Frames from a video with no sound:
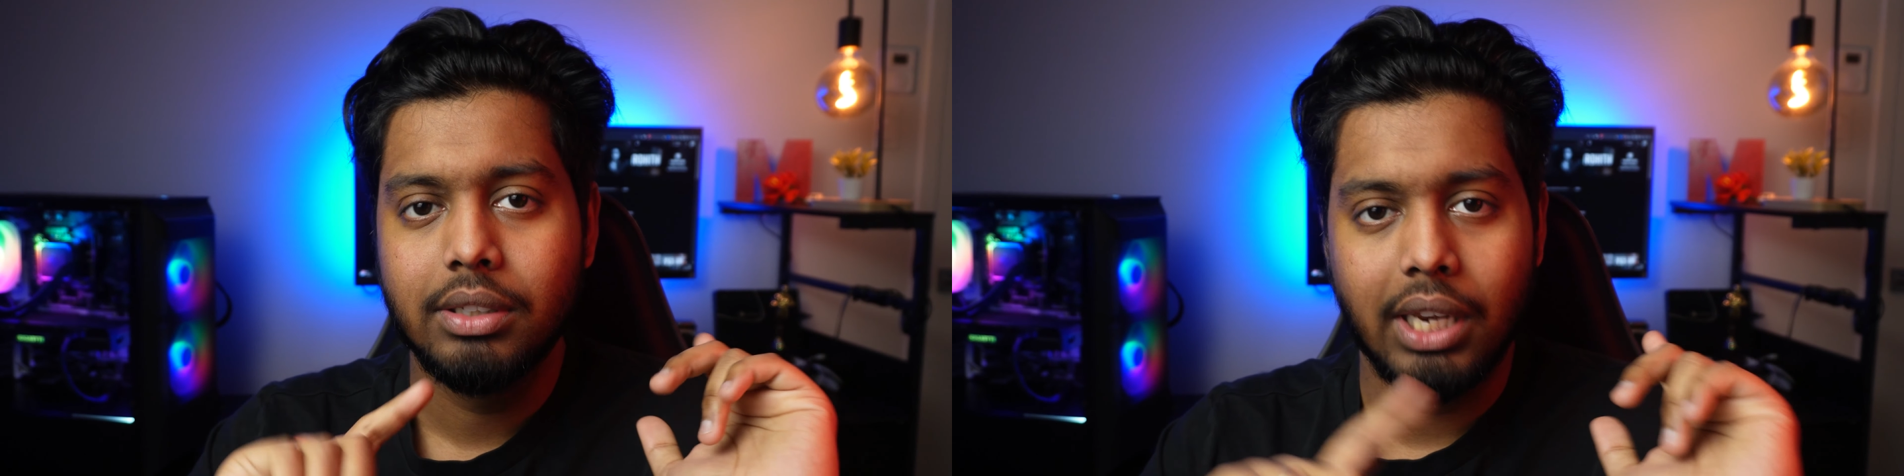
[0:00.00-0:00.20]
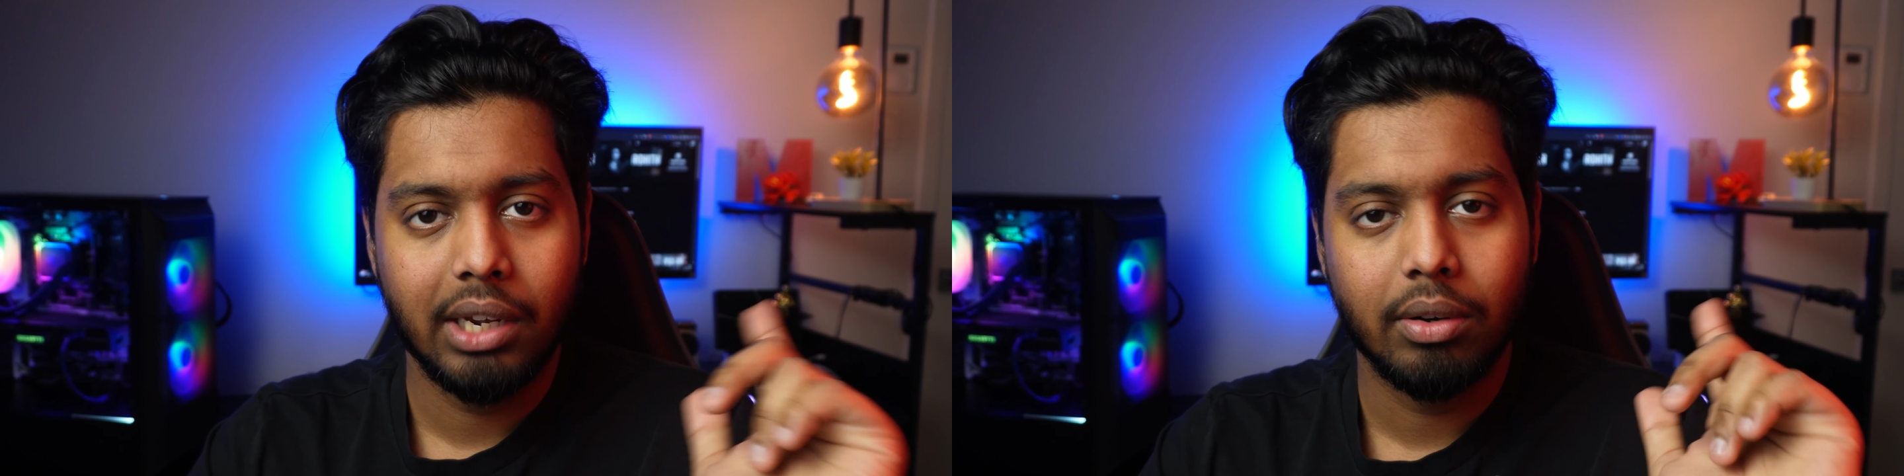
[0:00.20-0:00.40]

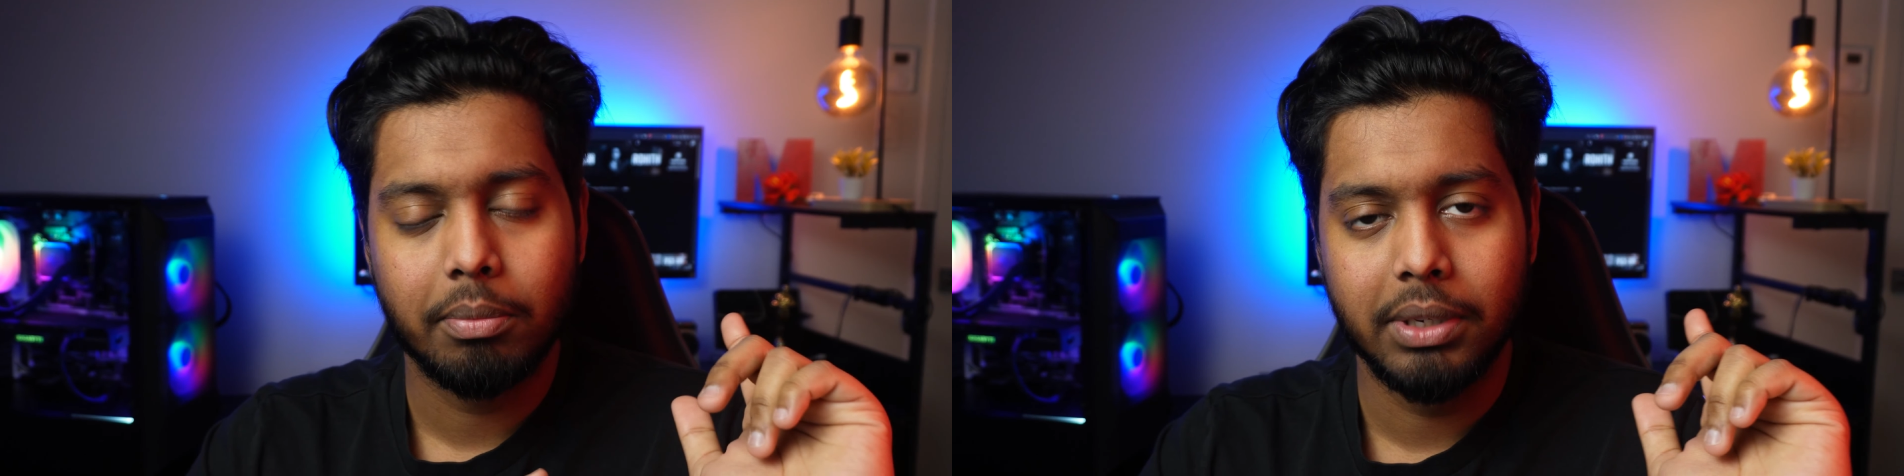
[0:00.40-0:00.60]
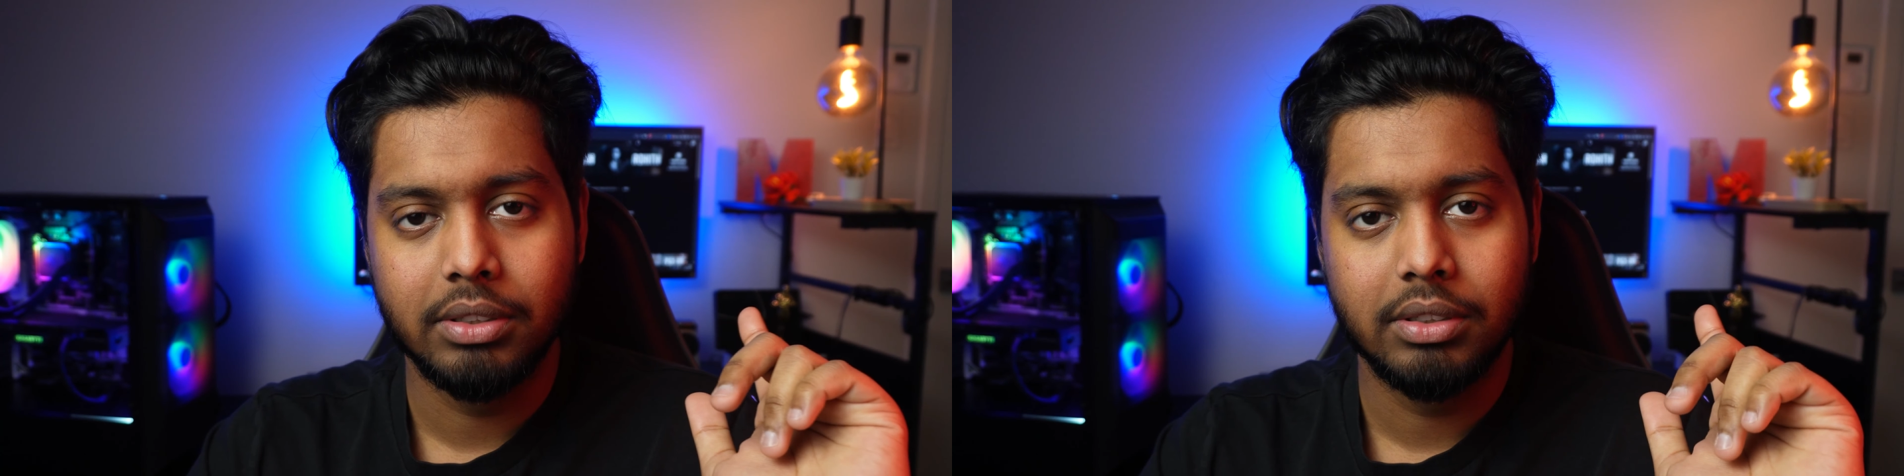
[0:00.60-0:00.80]
take out
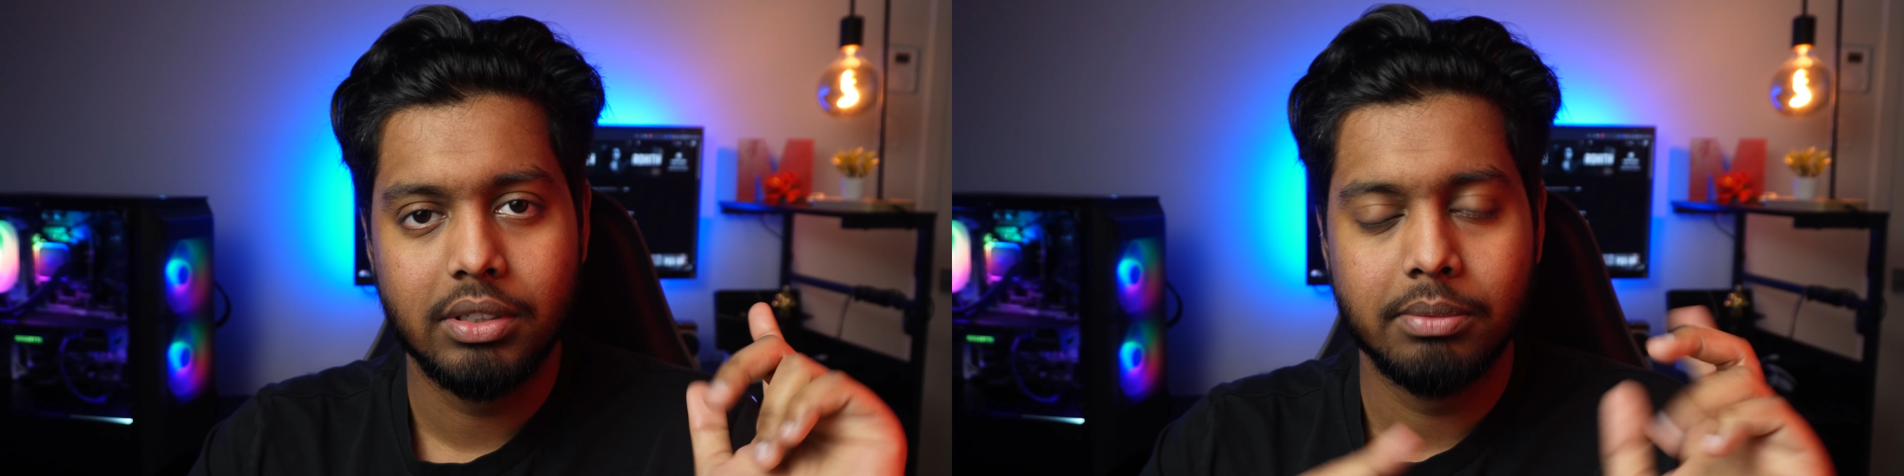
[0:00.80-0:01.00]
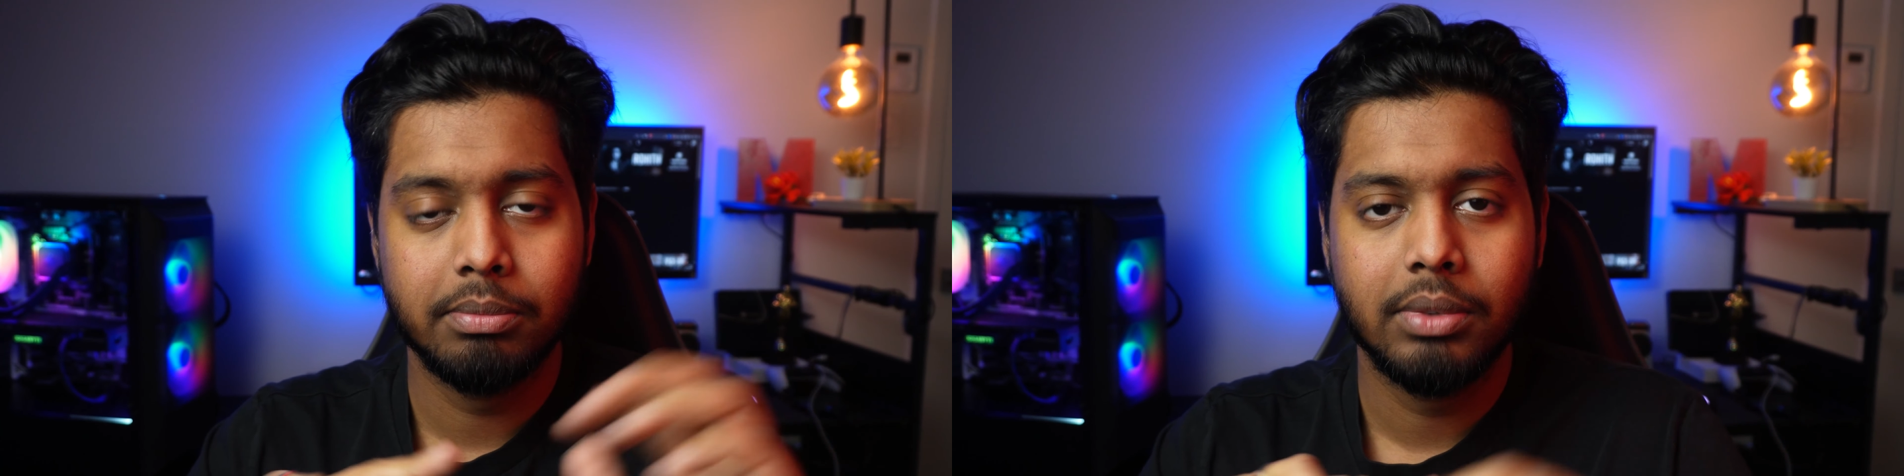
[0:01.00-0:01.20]
my
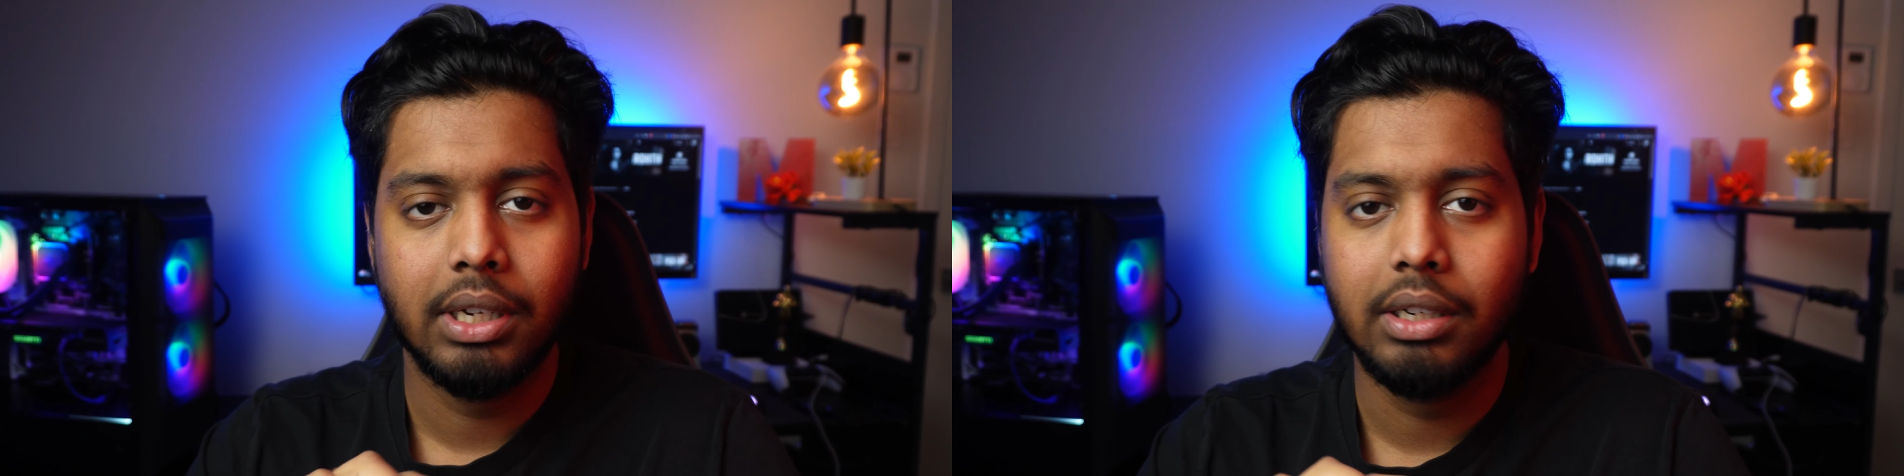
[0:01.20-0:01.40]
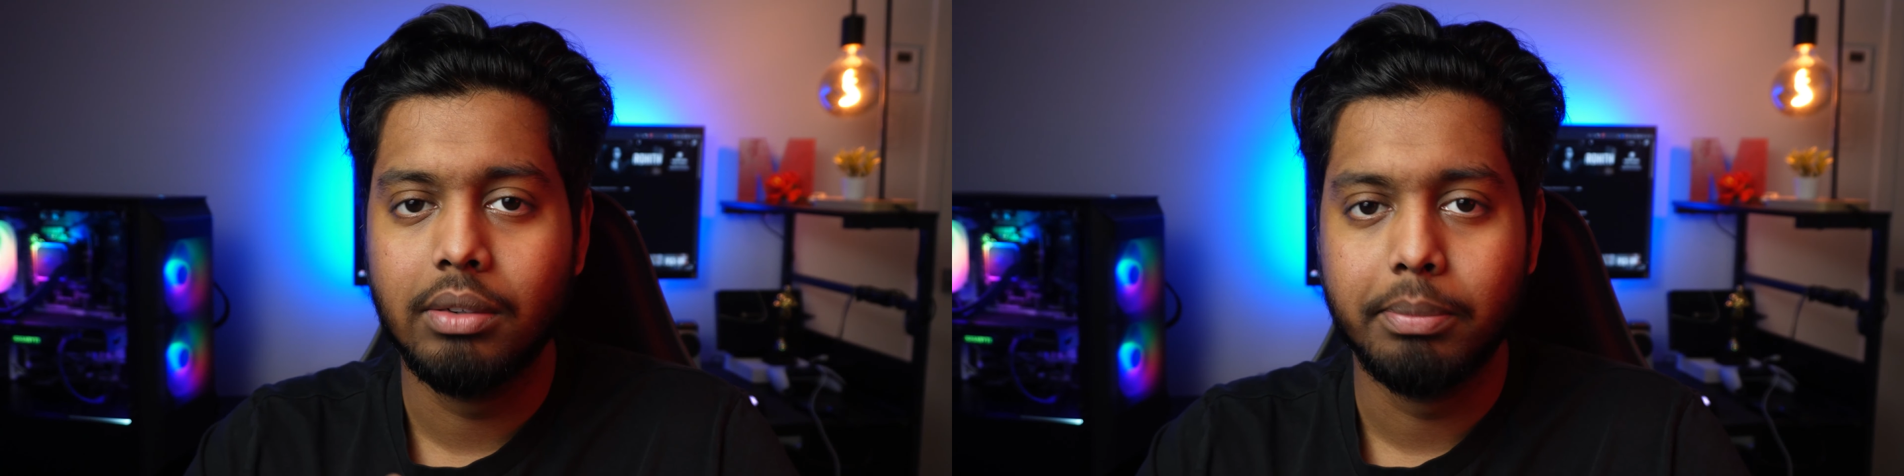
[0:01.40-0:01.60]
system
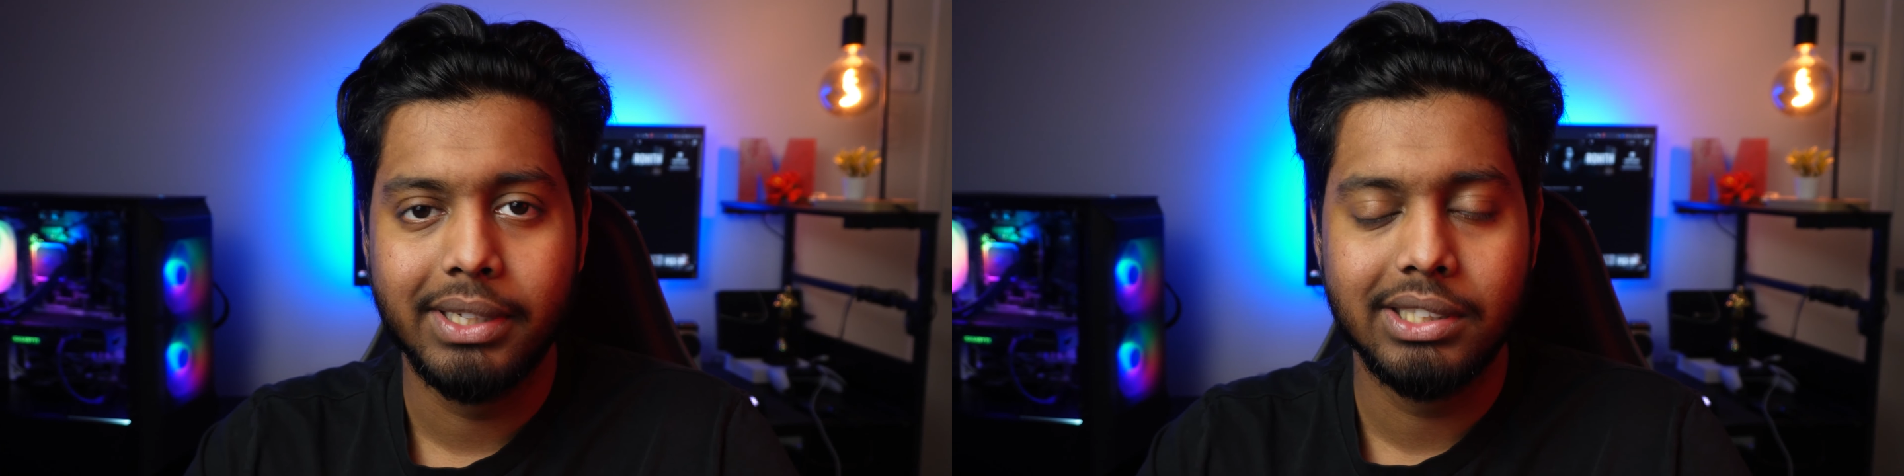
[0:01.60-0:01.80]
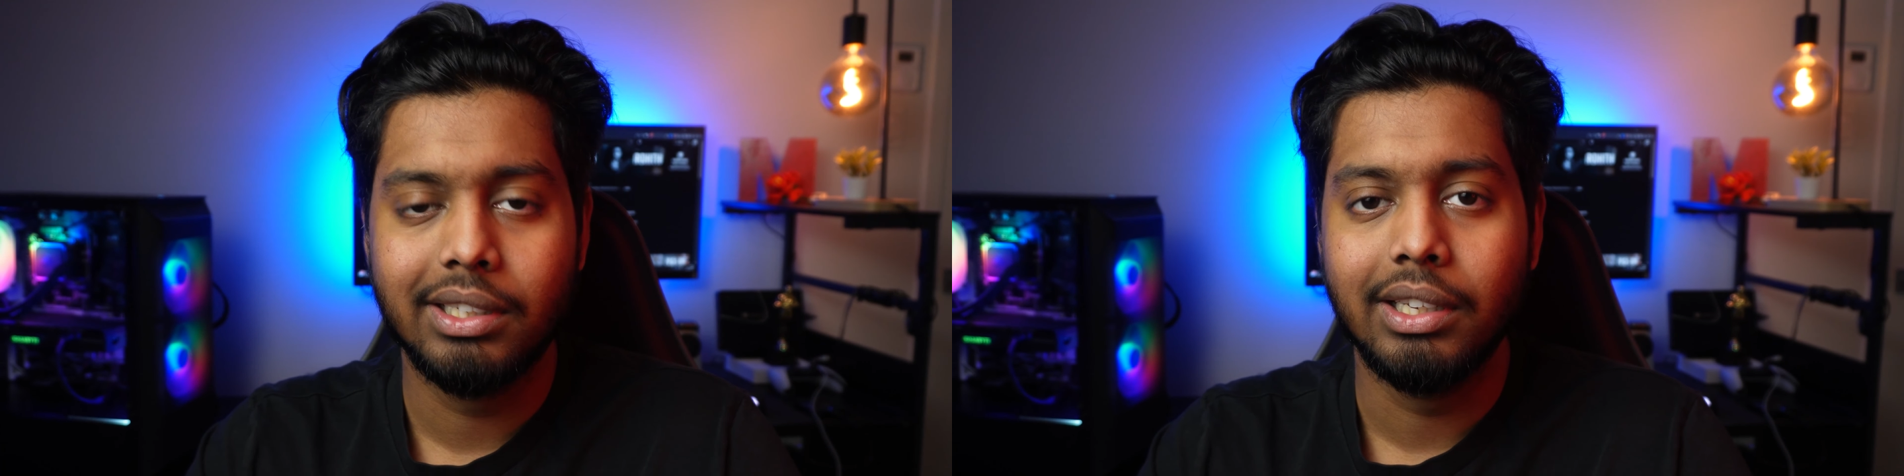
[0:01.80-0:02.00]
and
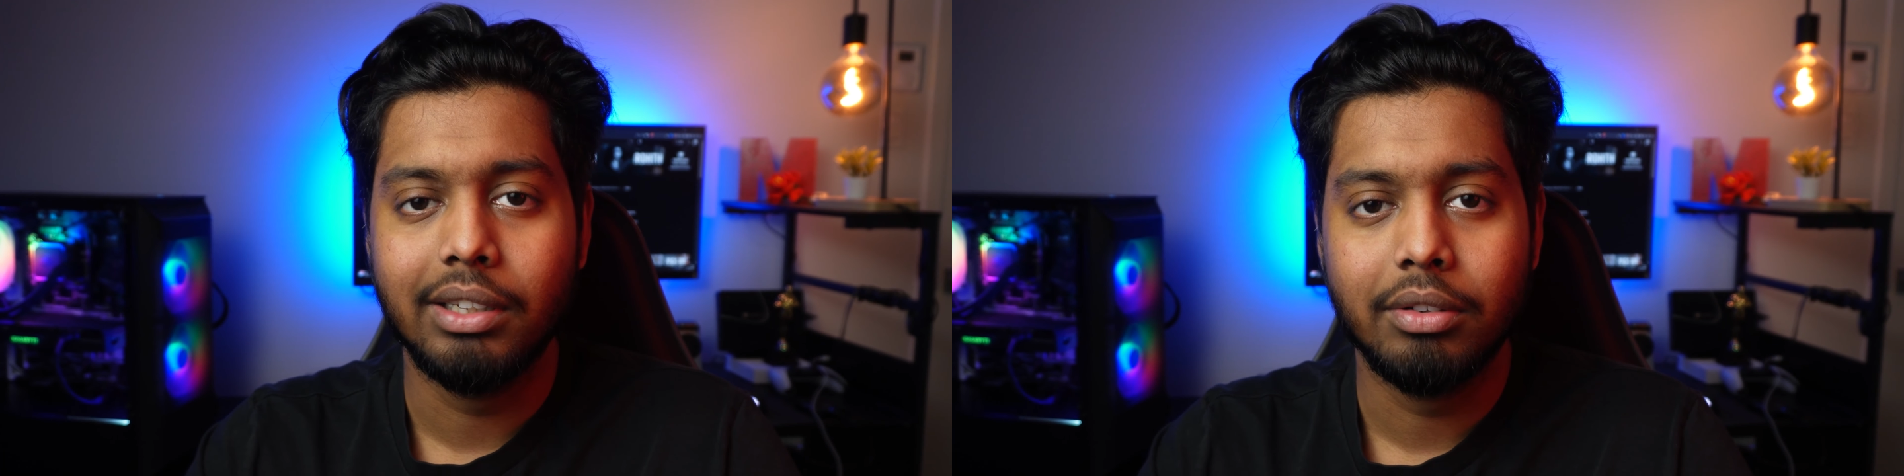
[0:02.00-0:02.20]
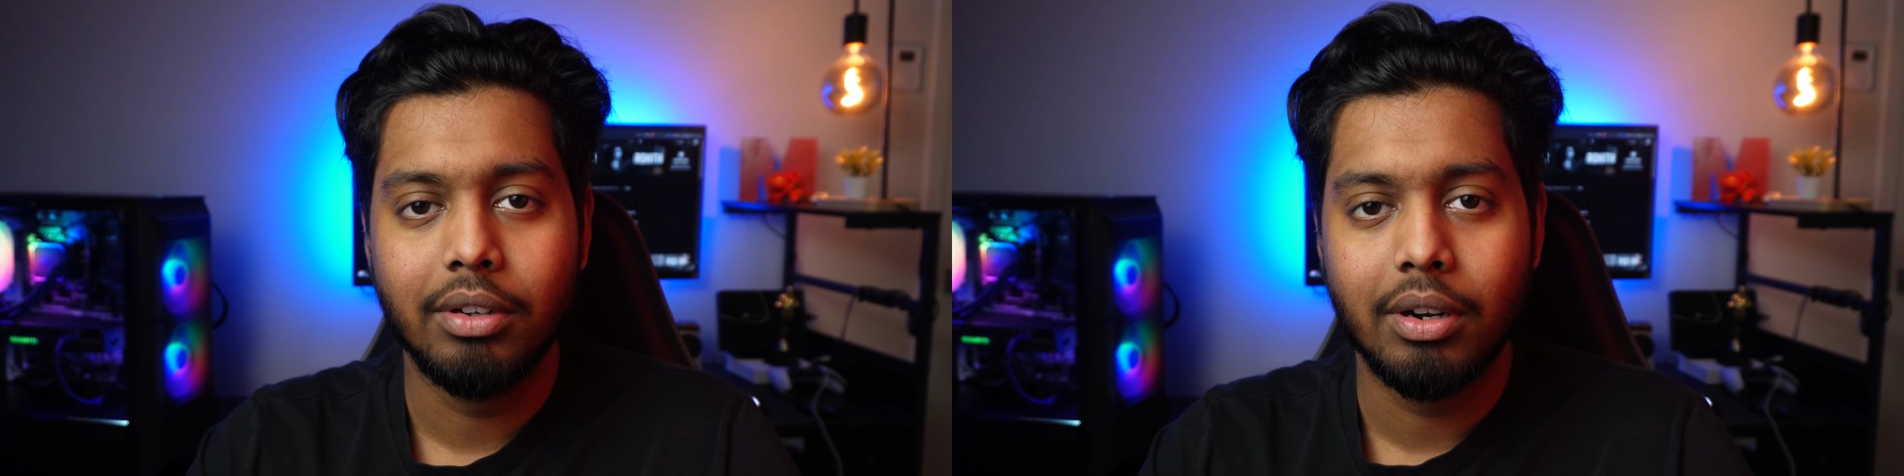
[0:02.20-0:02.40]
basically